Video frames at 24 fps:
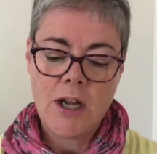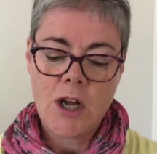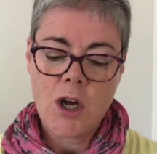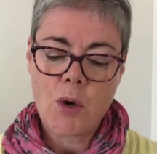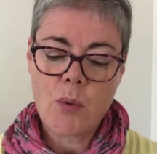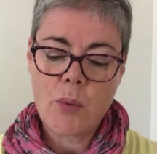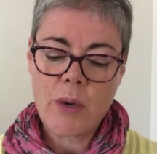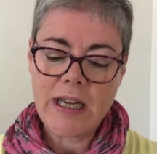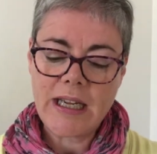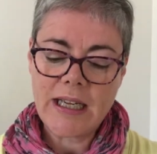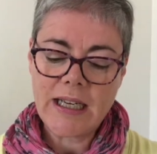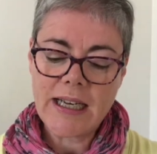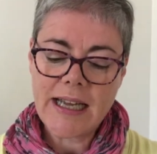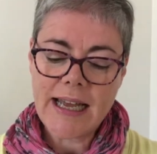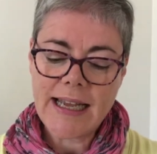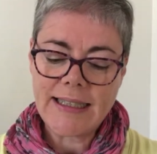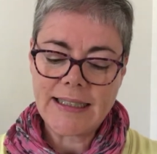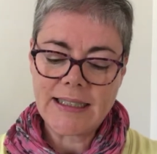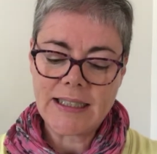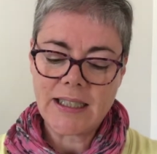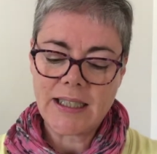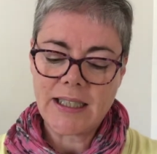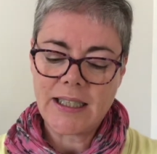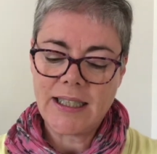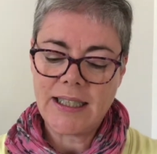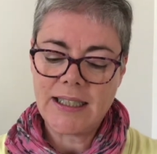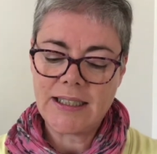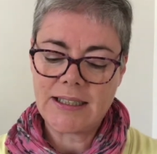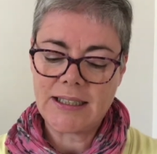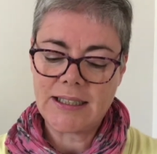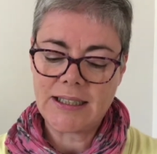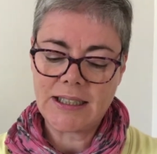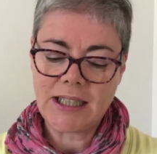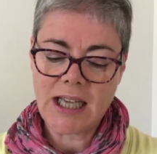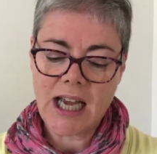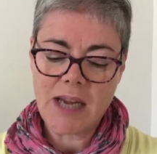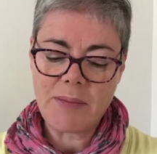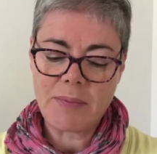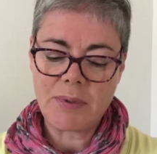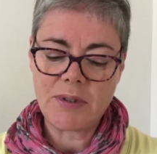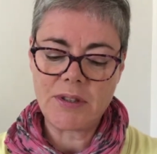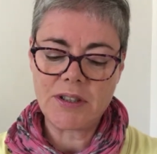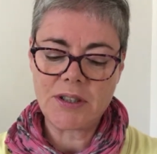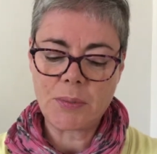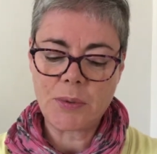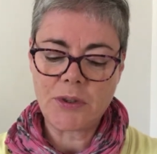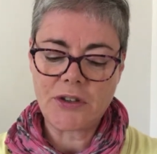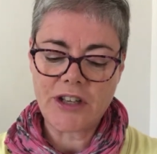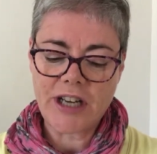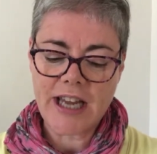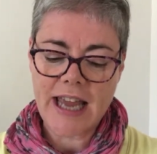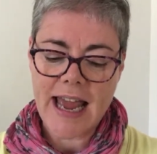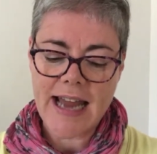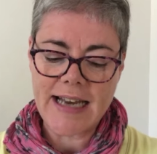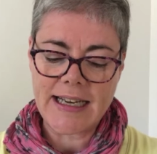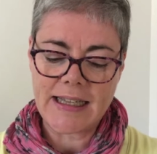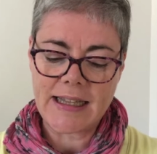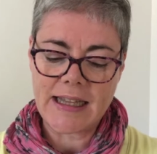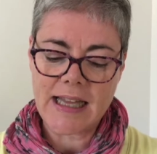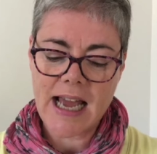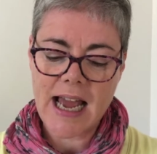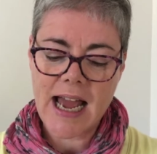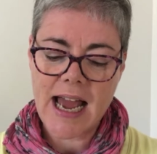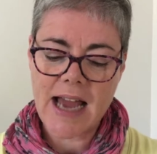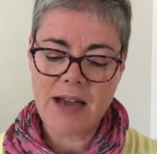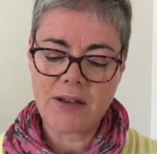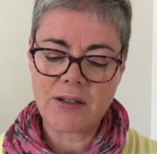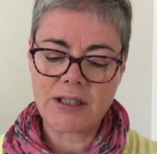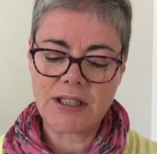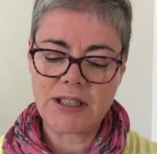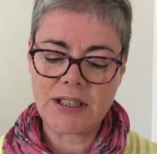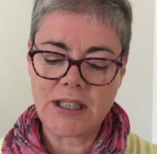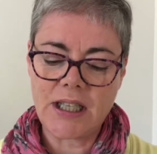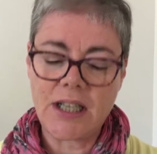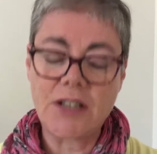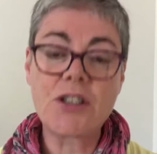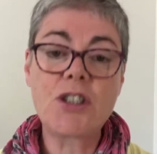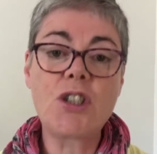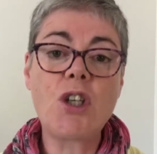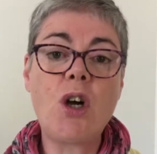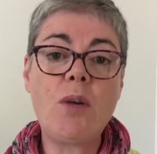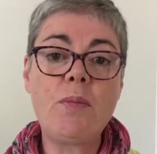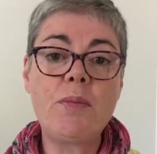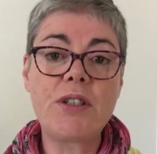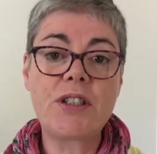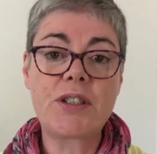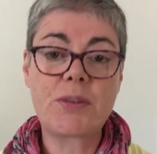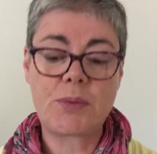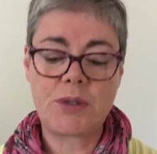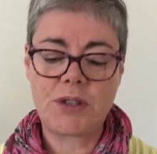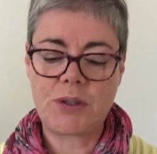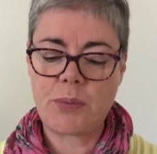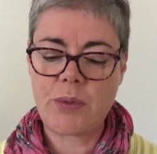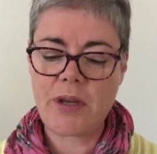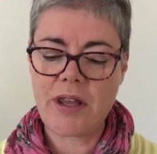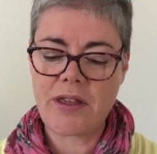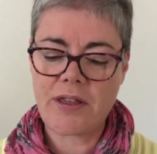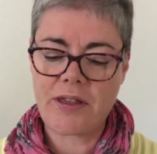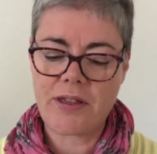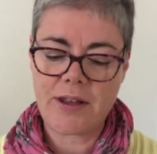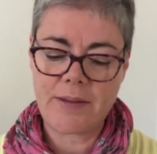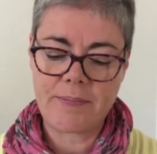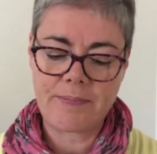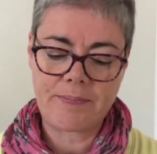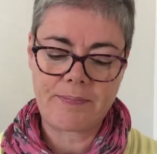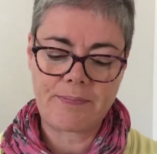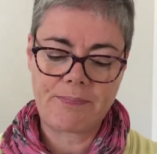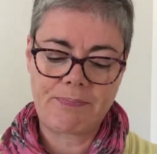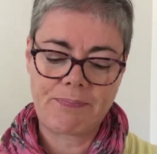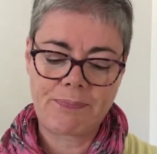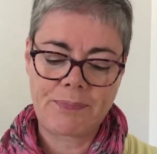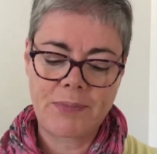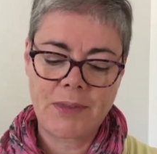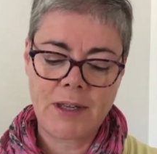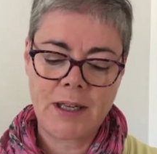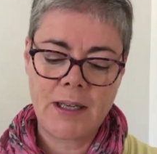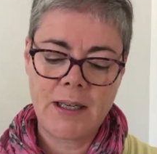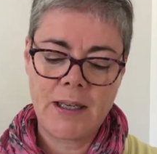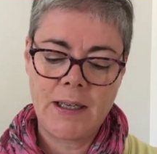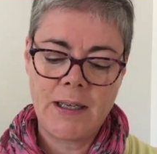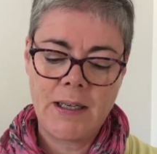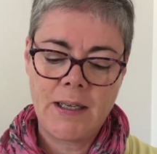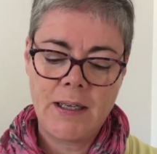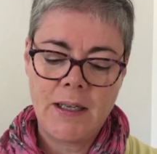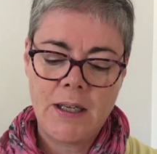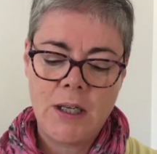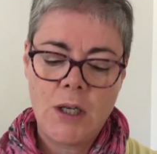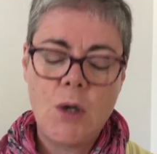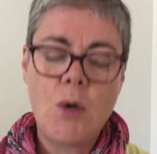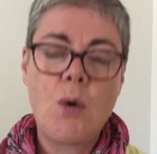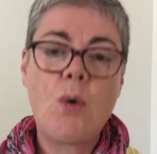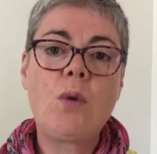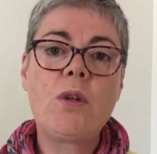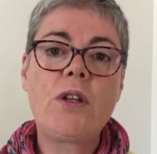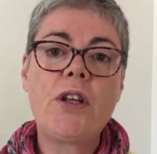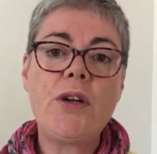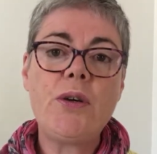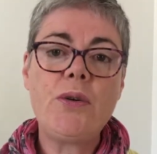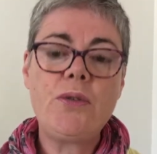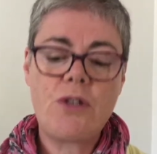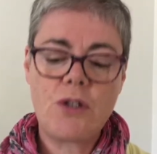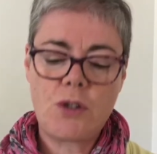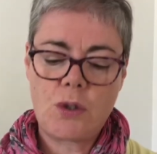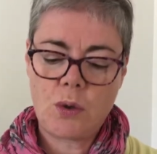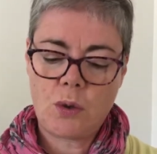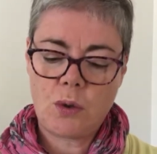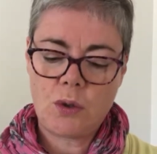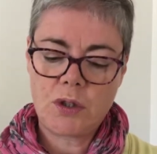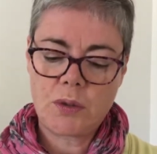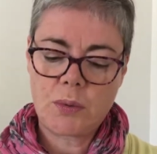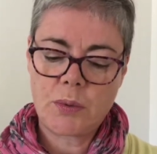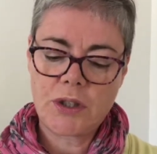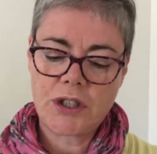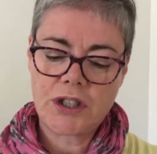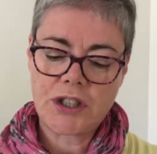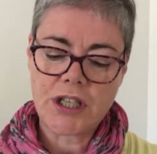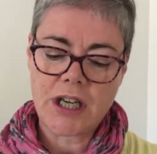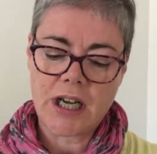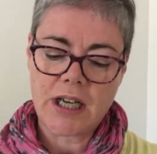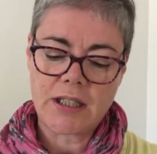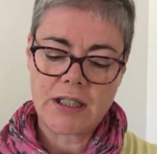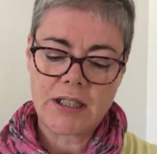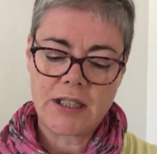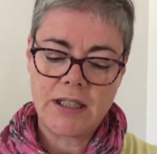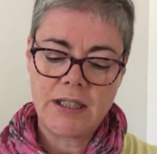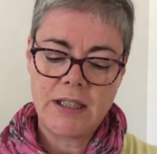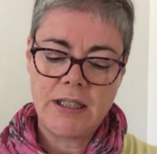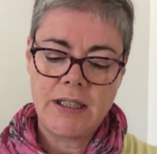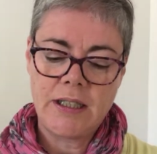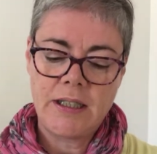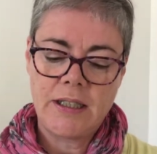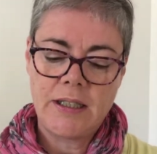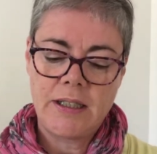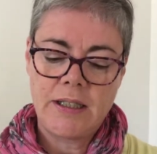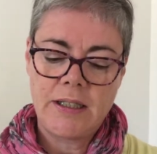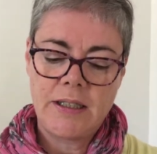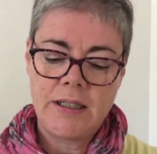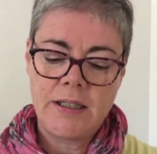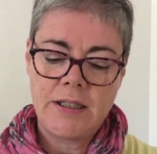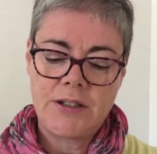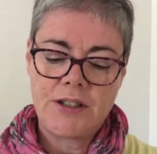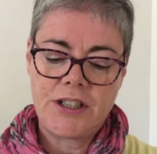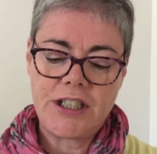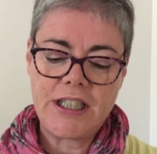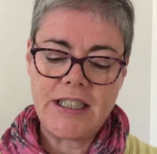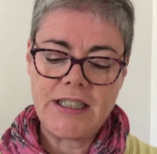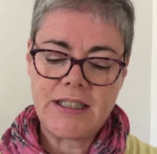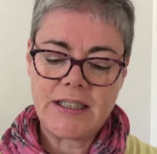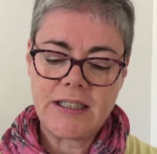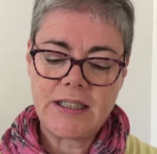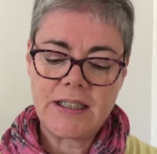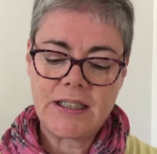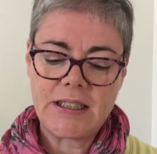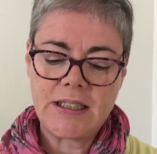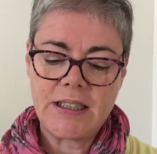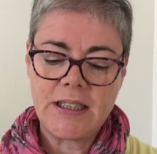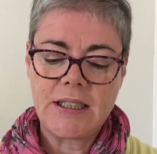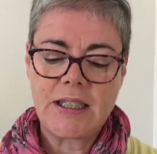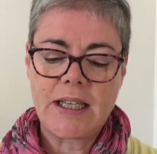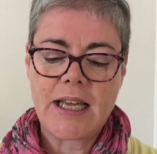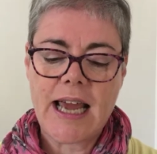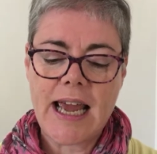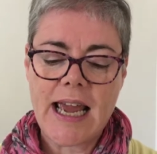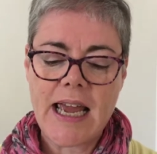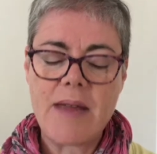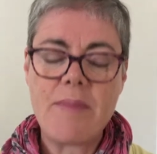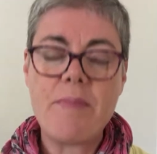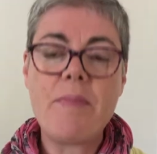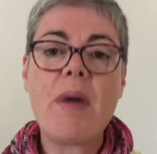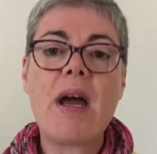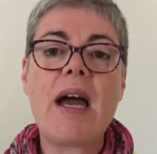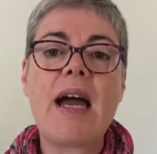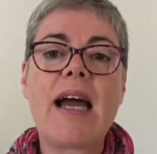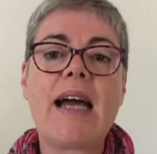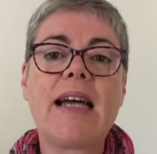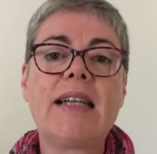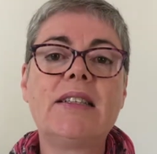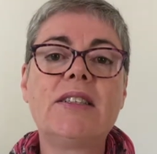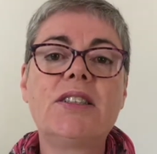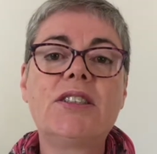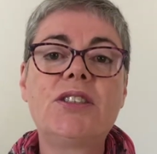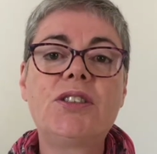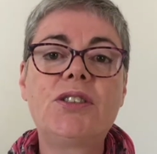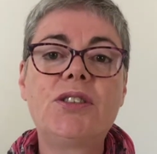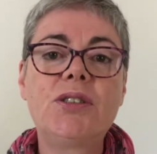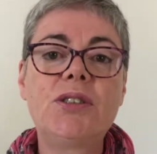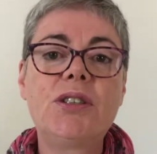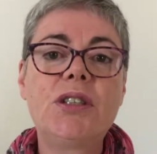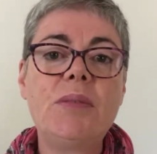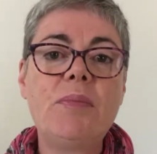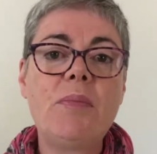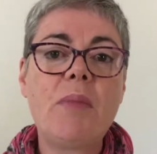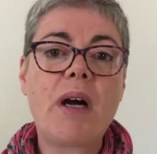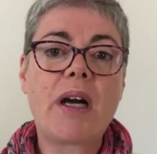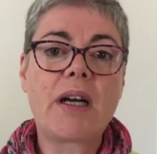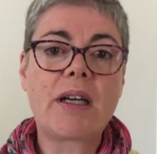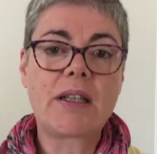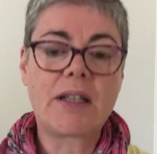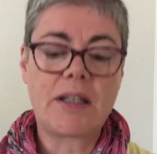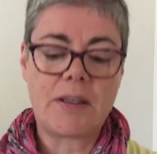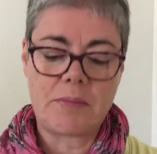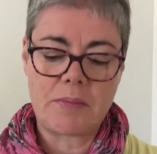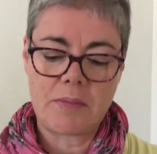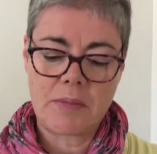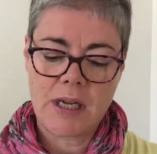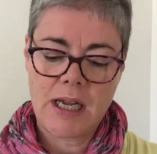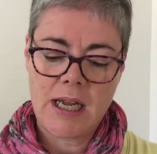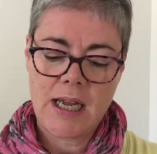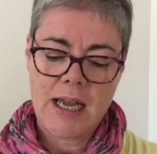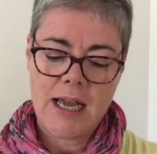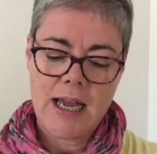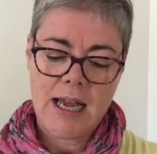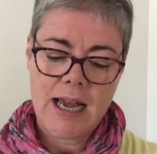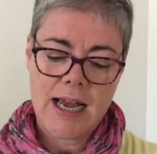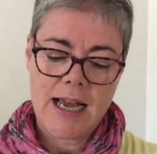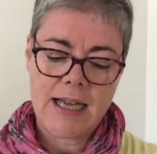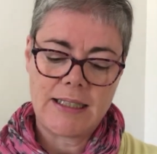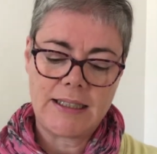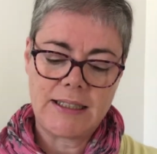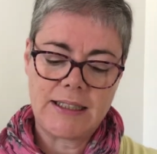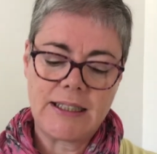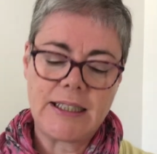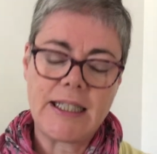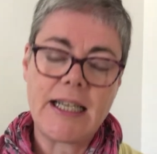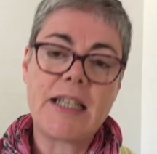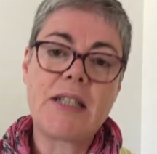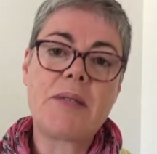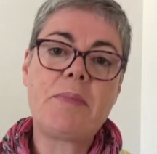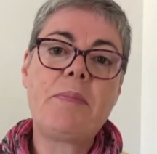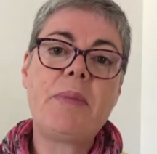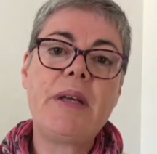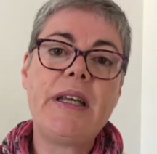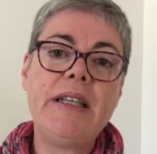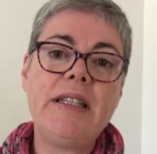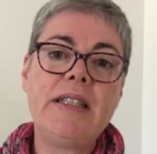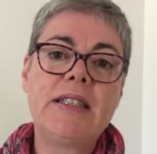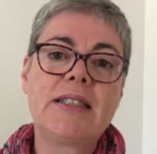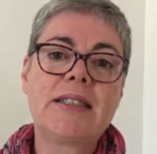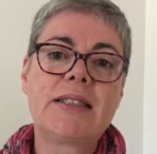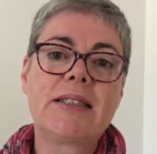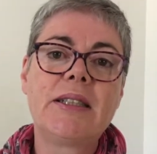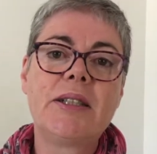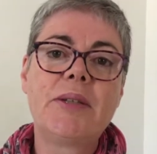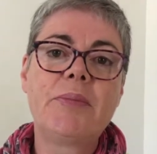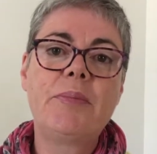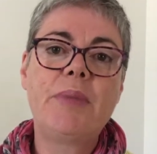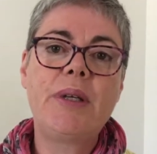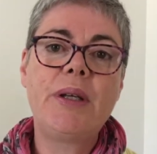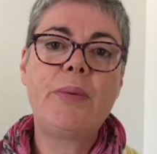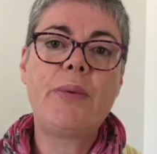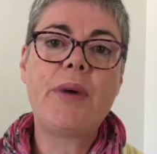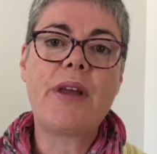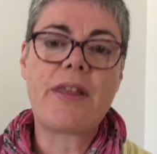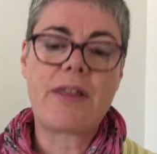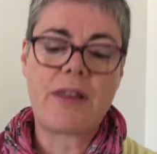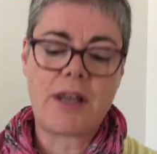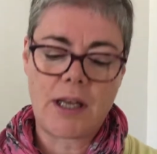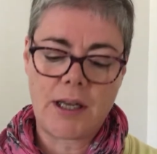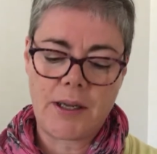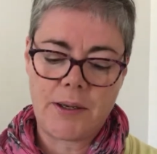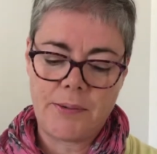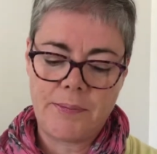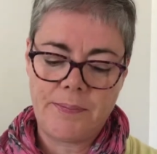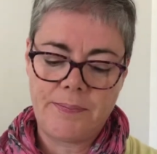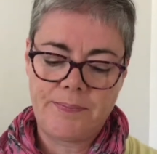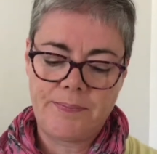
A week later, his disciples were again in the house, and Thomas was with them. Although the doors were shut, Jesus came and stood among them and said, "Peace be with you."